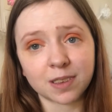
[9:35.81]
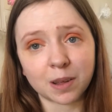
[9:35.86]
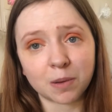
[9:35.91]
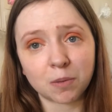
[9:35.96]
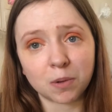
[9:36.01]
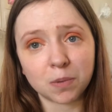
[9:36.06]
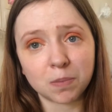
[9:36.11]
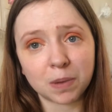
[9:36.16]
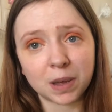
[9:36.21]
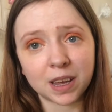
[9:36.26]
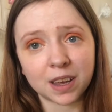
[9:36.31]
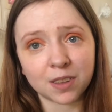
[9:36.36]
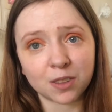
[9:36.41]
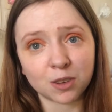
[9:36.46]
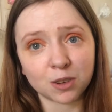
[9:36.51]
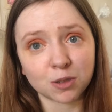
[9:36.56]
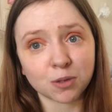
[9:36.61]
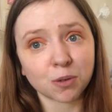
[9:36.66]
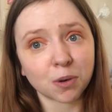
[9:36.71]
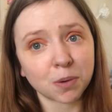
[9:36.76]
that will be at
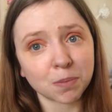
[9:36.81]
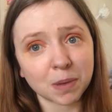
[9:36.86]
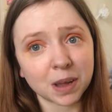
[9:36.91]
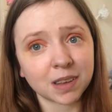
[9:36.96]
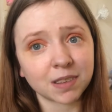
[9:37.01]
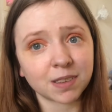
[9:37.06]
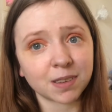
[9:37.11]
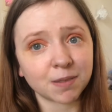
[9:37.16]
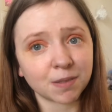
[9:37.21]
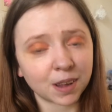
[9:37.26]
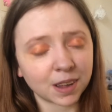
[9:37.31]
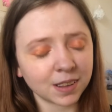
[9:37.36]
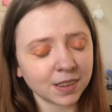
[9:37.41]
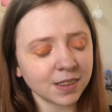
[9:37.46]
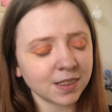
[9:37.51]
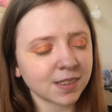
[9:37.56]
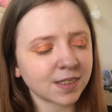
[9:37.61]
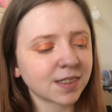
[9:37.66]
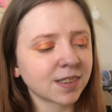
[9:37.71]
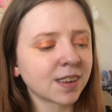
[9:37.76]
those romance
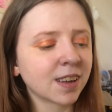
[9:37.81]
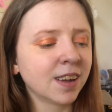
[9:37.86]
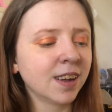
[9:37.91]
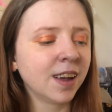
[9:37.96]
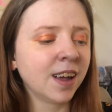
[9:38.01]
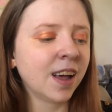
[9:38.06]
events.